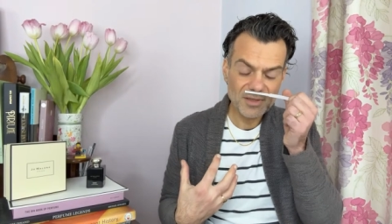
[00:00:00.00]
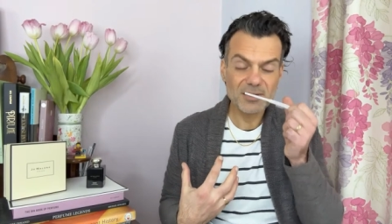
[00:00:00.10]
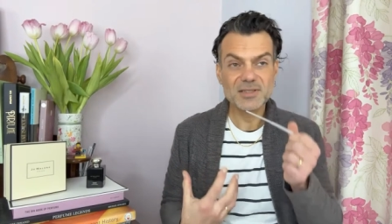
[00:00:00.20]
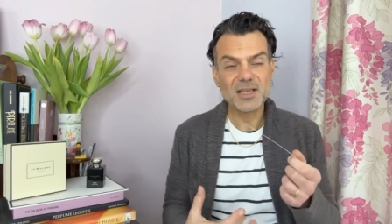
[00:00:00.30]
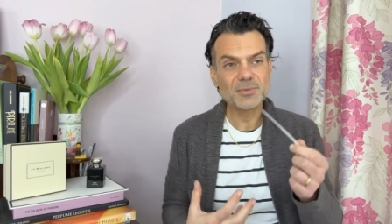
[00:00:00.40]

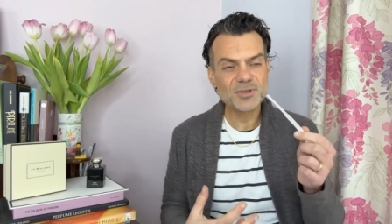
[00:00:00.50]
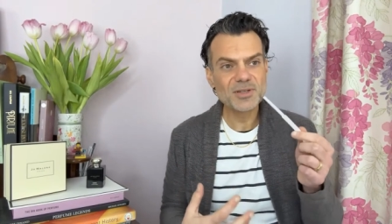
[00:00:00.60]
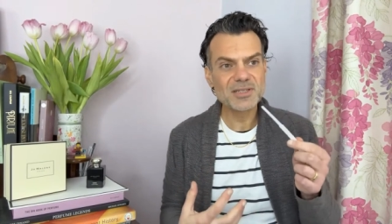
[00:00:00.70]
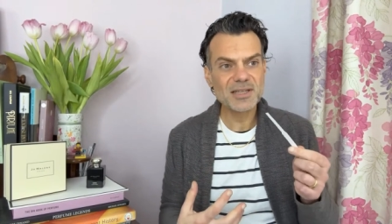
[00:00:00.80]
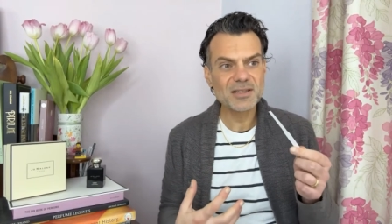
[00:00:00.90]
see, I was going
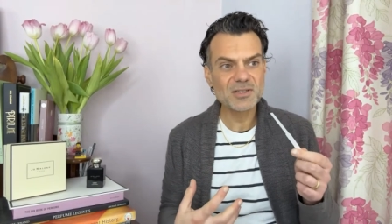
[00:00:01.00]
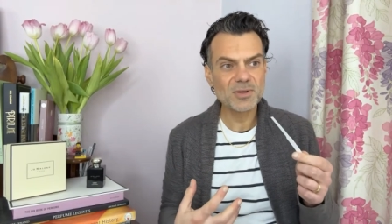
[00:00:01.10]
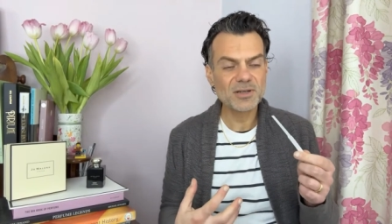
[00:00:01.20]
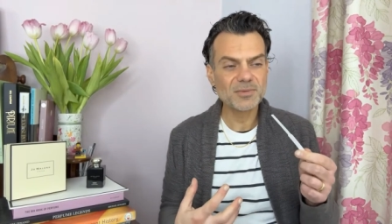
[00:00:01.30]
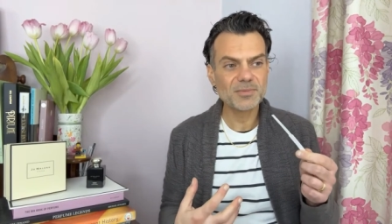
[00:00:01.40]
to say this
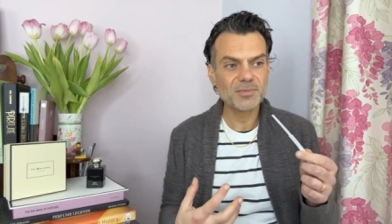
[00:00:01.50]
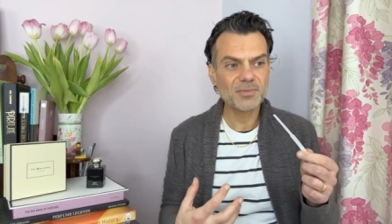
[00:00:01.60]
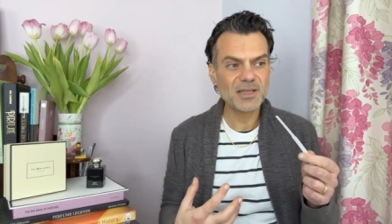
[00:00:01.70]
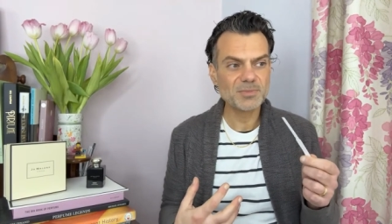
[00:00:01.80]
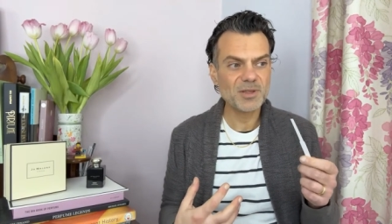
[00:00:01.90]
one
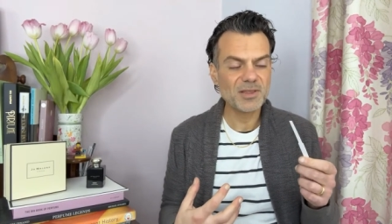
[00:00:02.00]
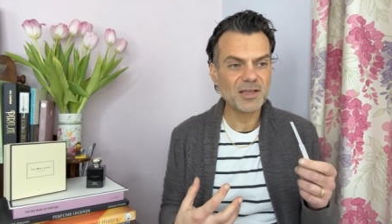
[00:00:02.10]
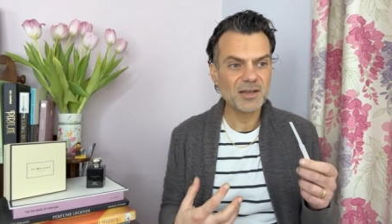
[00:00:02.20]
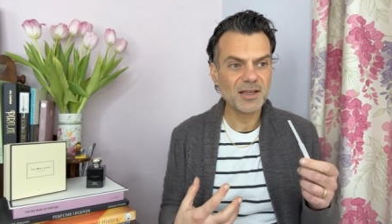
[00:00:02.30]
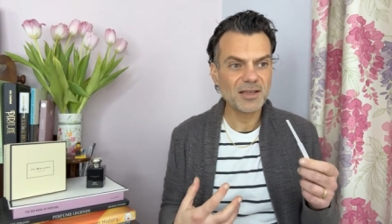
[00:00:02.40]
makes me
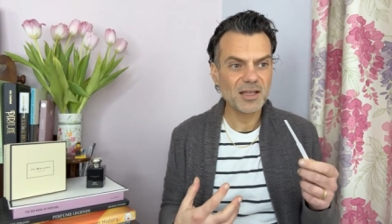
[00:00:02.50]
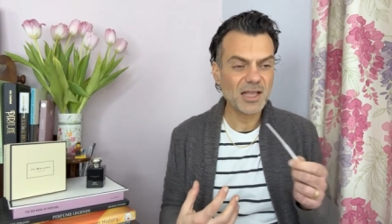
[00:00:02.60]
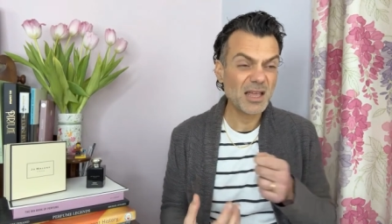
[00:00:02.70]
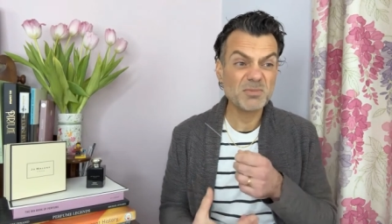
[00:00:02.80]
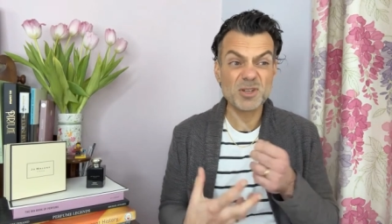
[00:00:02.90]
think like
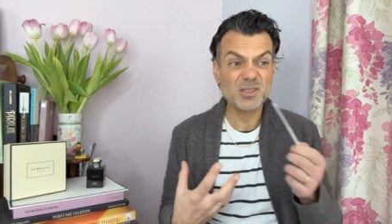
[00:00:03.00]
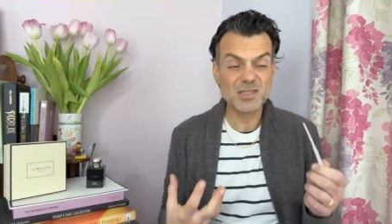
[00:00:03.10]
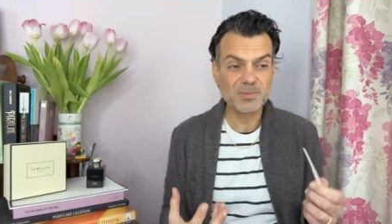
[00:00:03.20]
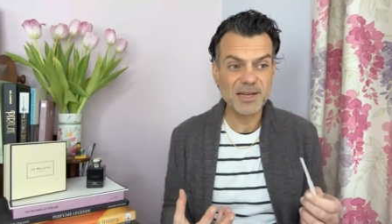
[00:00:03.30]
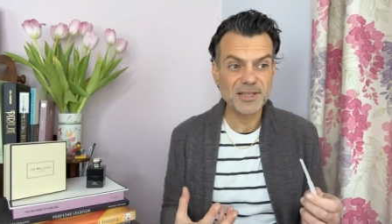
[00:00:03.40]
I'm just
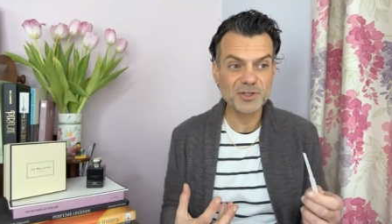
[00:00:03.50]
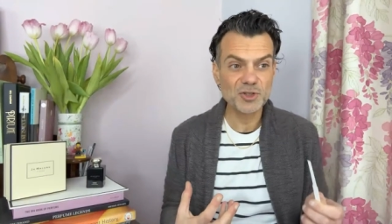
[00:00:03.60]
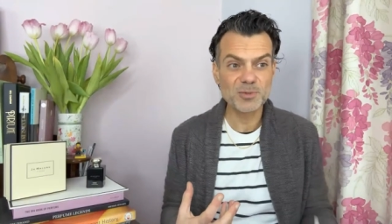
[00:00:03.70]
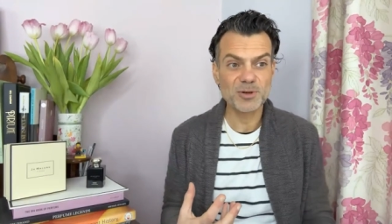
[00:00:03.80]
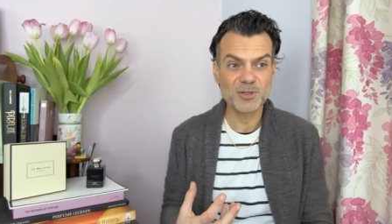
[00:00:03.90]
smelling a
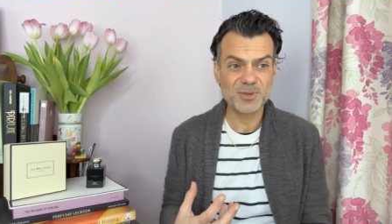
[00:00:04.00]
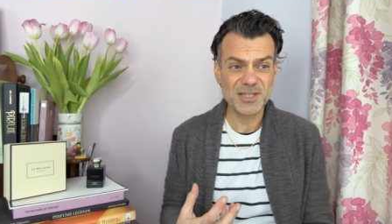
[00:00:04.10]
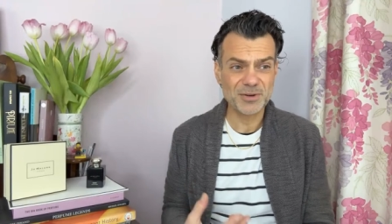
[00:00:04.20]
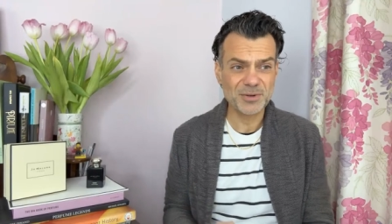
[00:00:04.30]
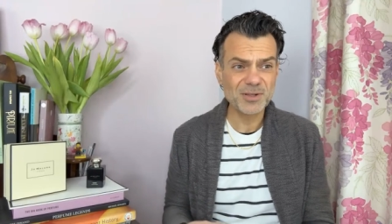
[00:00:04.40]
tuberose
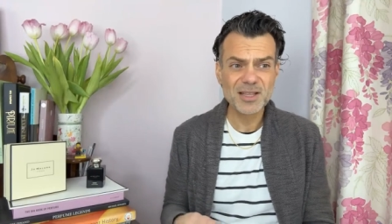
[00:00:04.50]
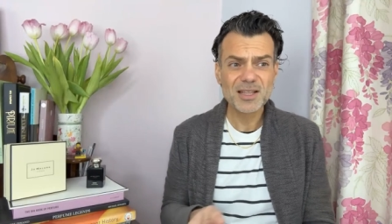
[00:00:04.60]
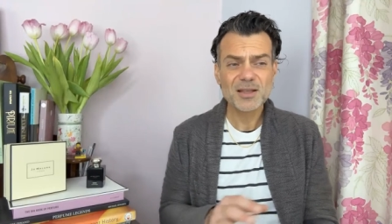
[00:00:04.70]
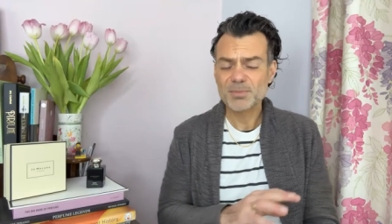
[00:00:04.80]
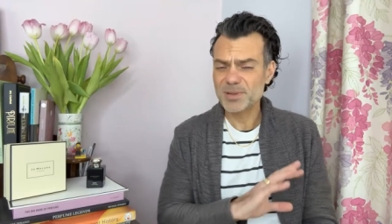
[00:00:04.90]
material.
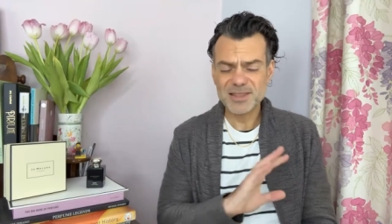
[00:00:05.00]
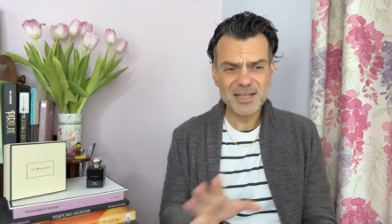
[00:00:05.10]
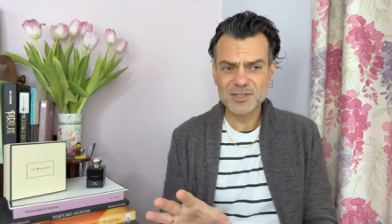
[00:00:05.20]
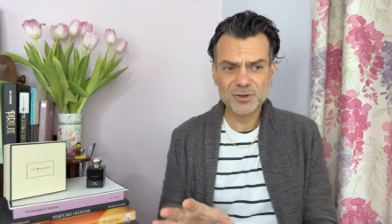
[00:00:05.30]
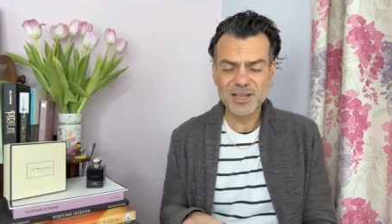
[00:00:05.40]
But
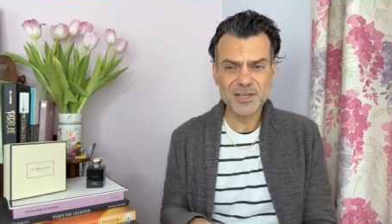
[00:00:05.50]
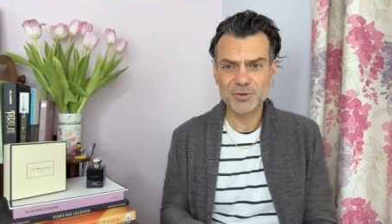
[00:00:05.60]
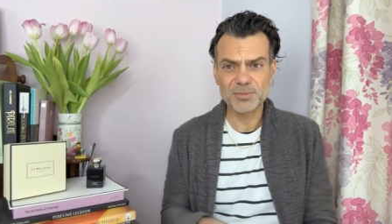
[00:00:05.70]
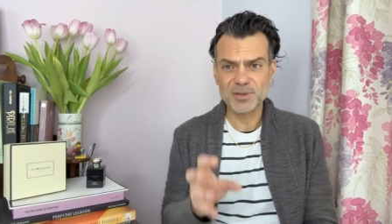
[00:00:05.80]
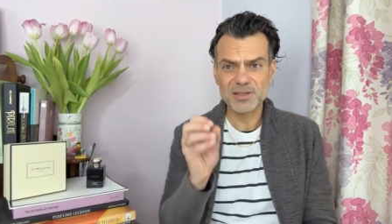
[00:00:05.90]
that's not
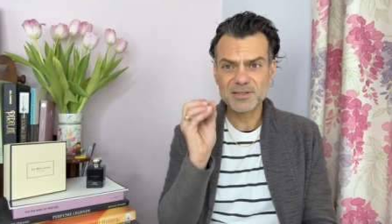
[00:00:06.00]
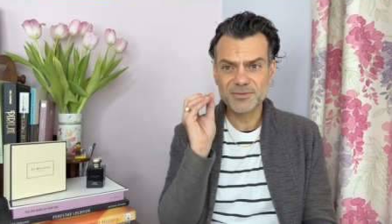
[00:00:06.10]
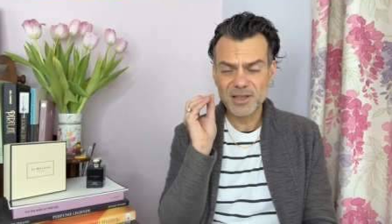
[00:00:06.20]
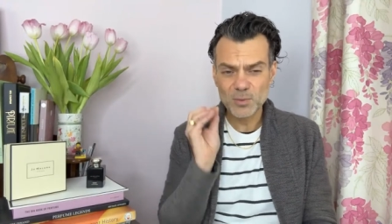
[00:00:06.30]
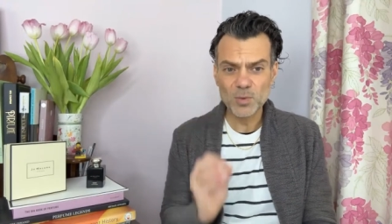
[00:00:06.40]
accurate because if
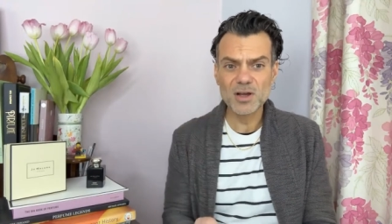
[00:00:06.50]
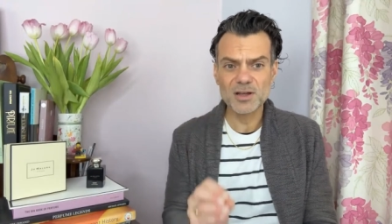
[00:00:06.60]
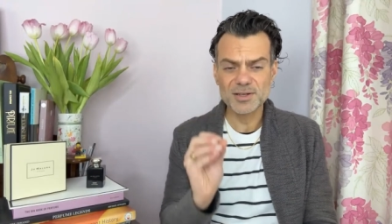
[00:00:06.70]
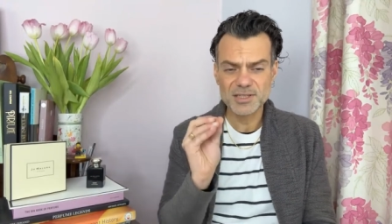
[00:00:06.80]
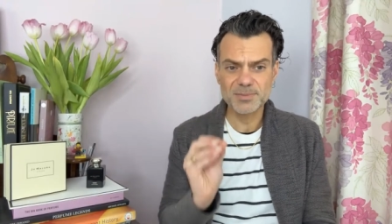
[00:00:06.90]
I
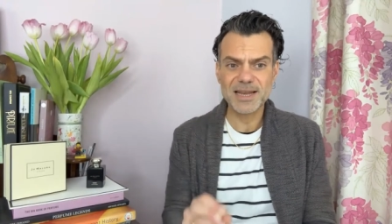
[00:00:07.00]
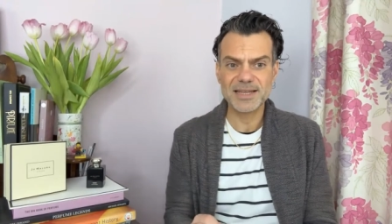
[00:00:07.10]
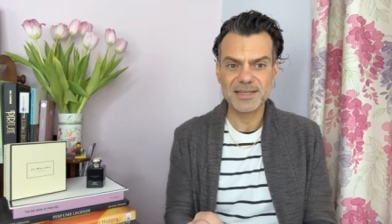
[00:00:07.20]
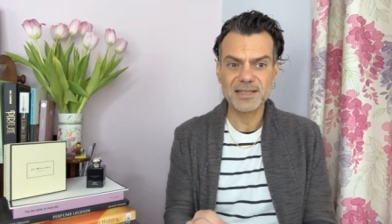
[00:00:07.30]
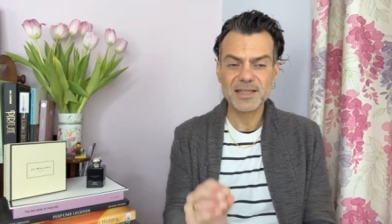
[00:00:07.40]
were
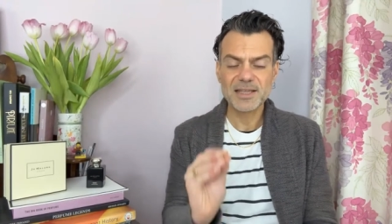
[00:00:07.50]
smelling,